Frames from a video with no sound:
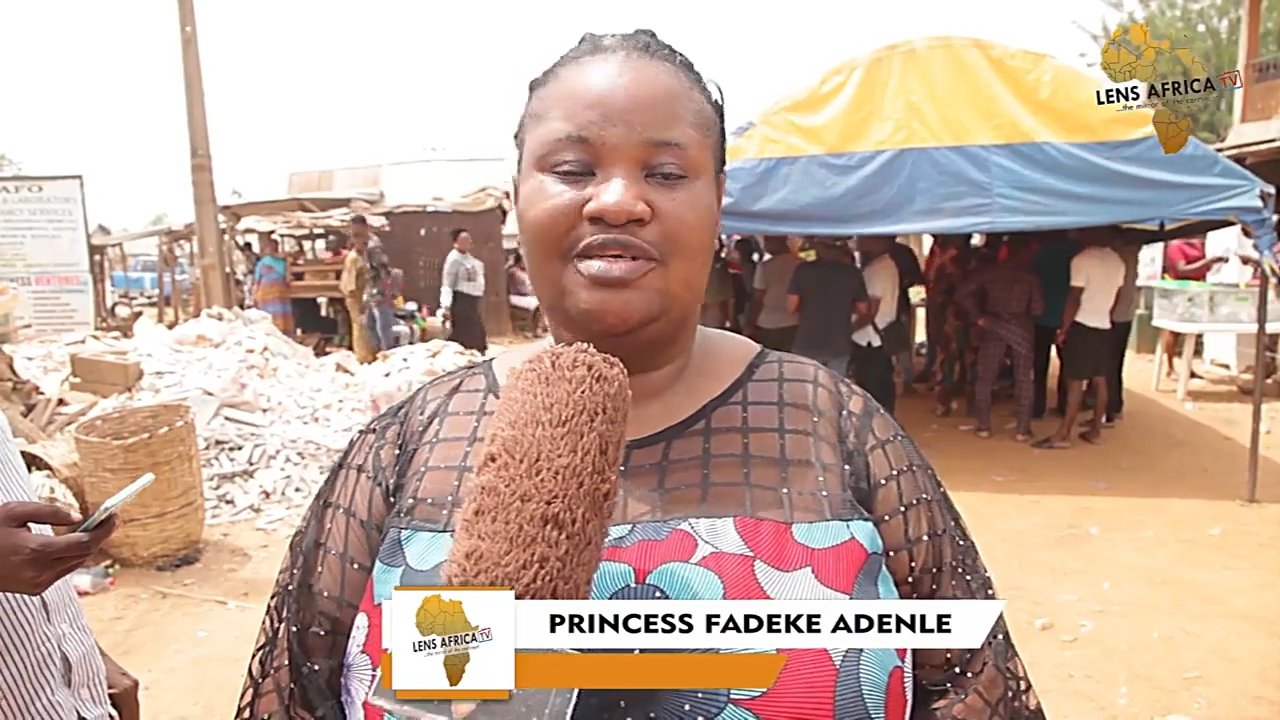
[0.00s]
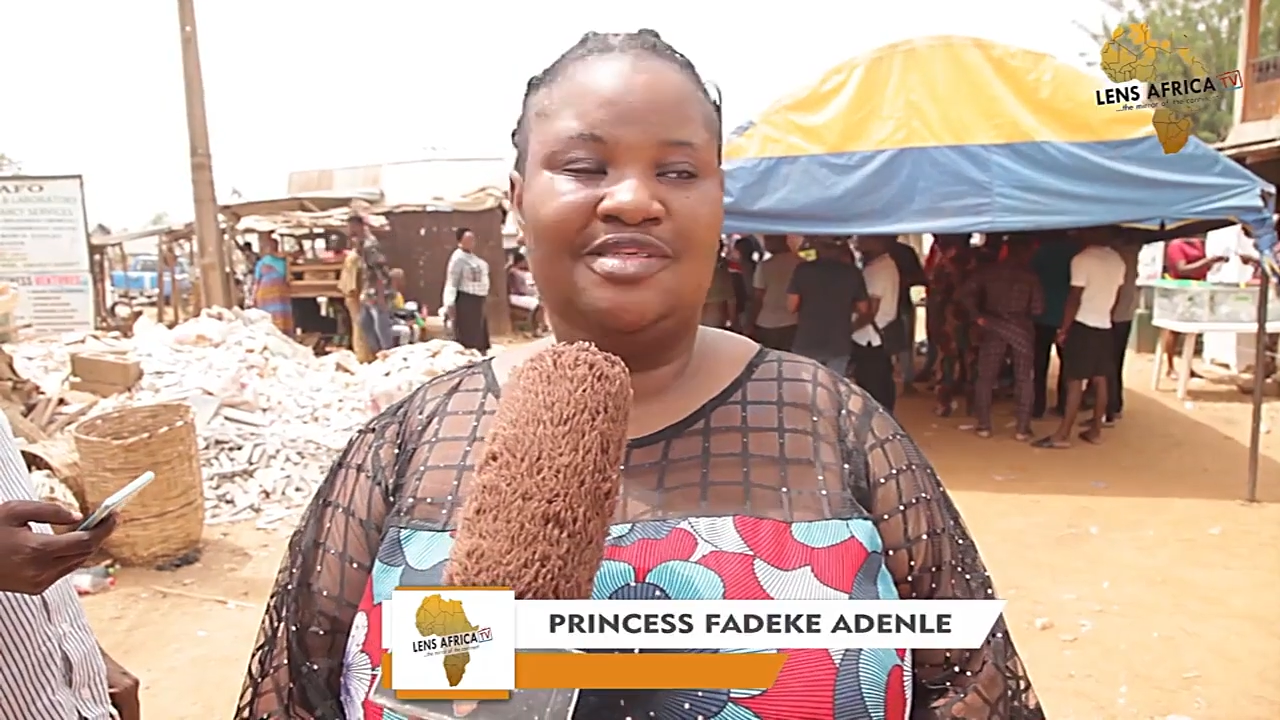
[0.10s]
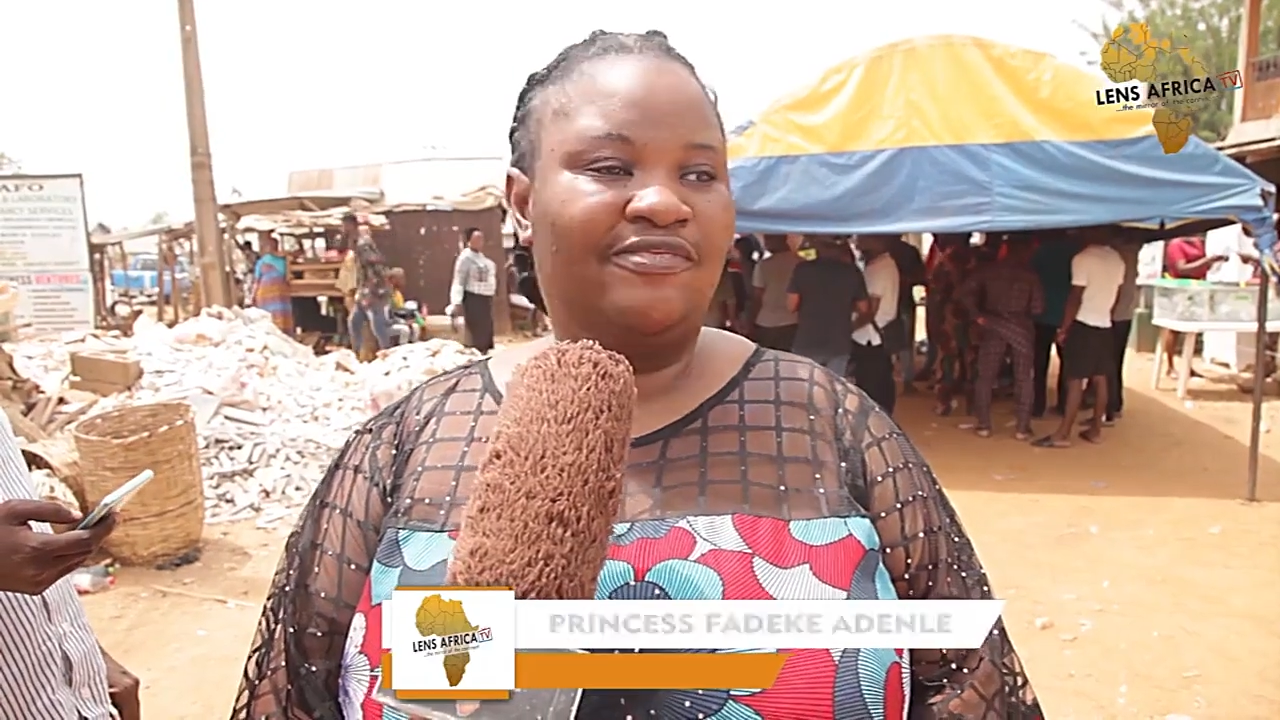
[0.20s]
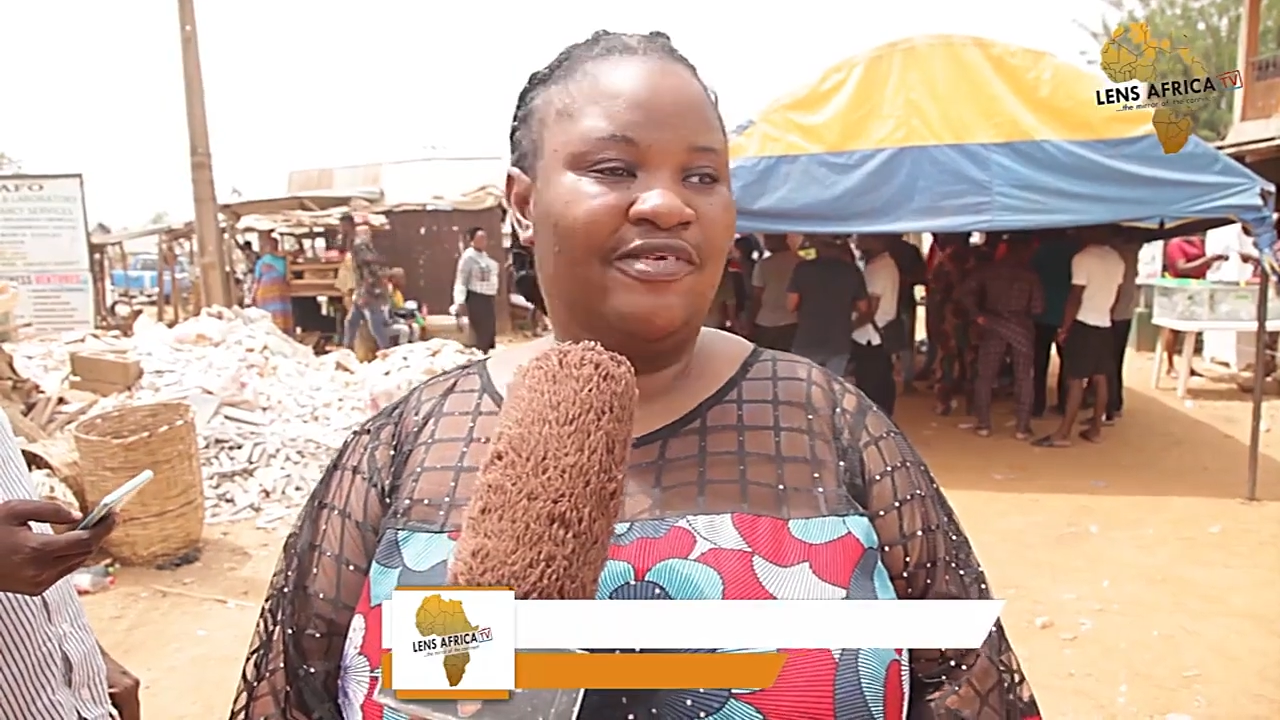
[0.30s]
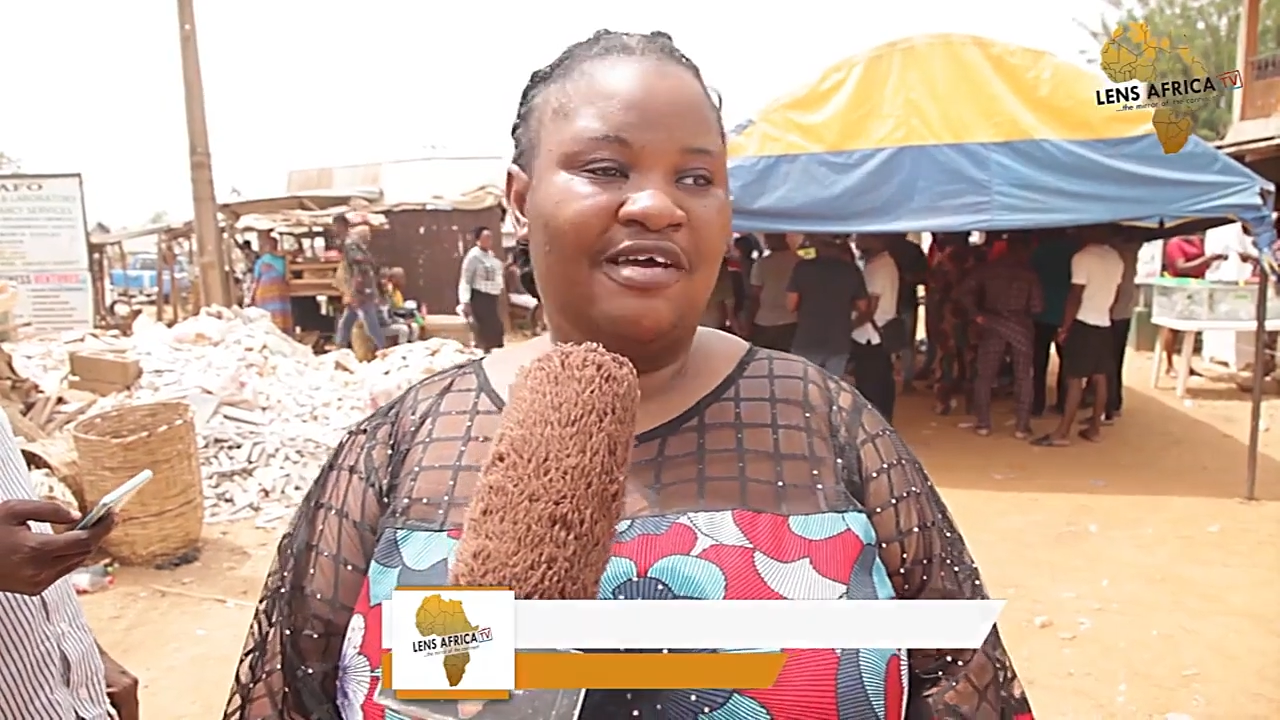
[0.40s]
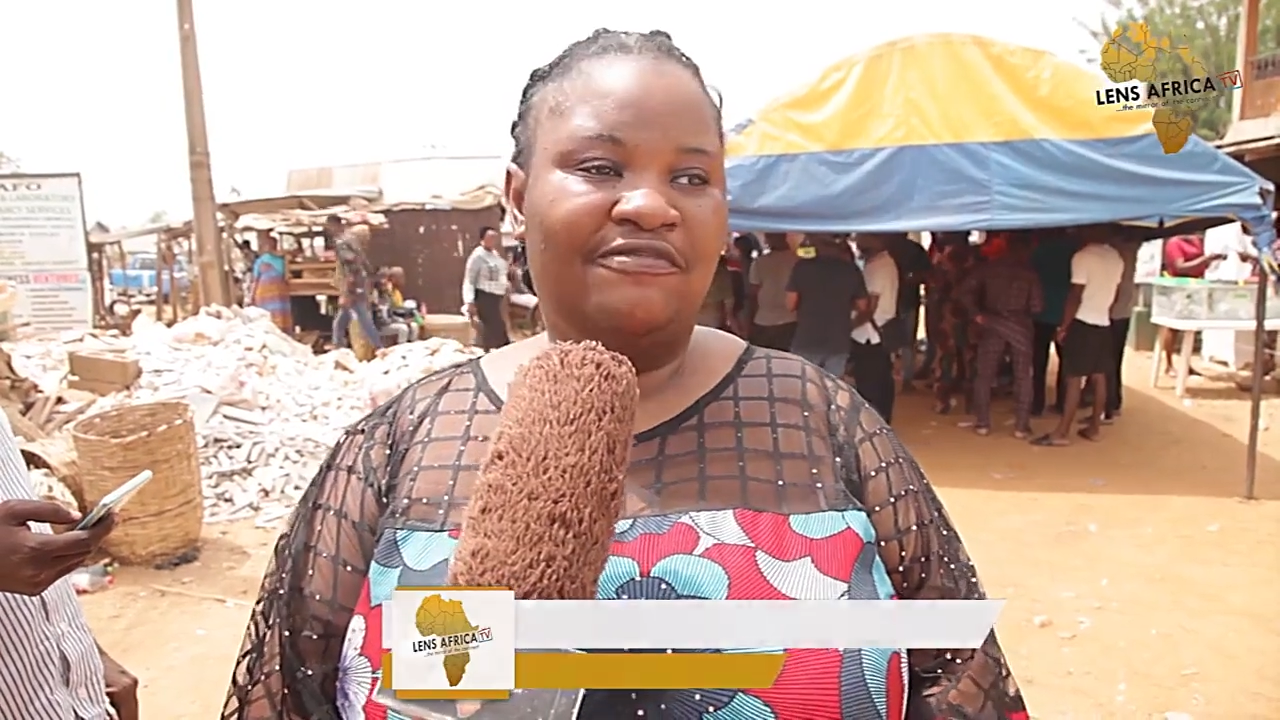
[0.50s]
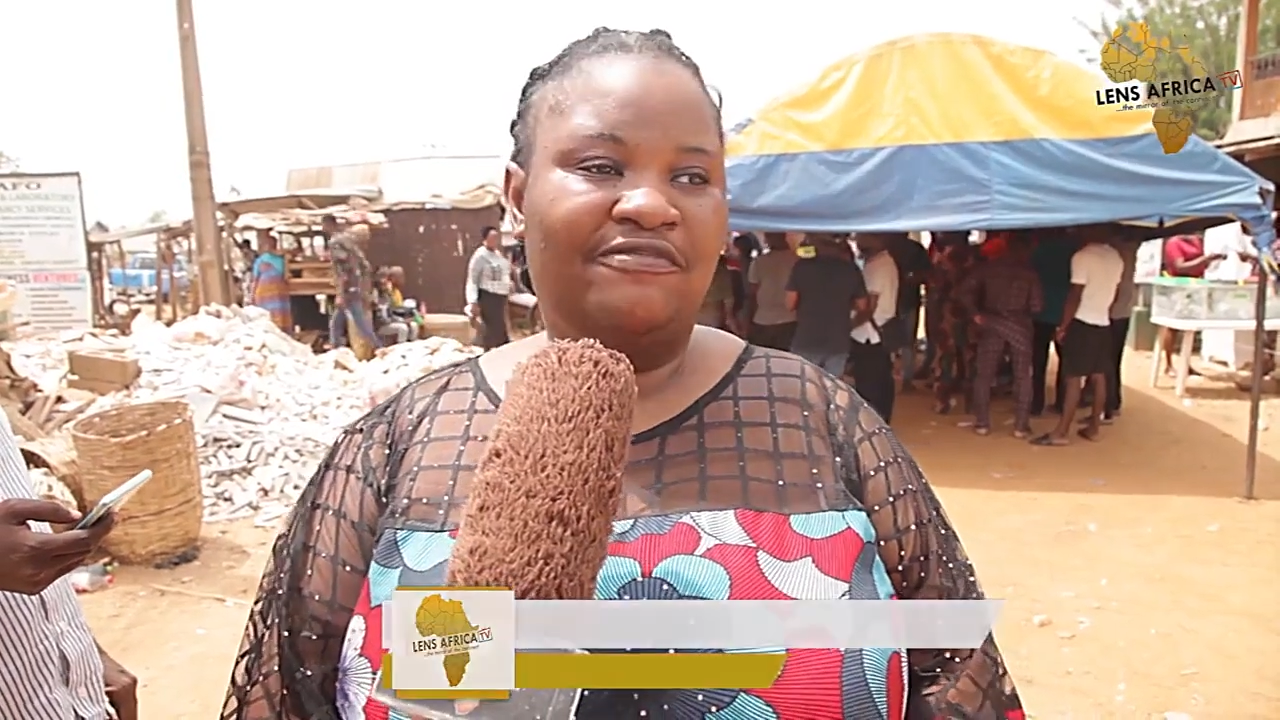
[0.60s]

It's free and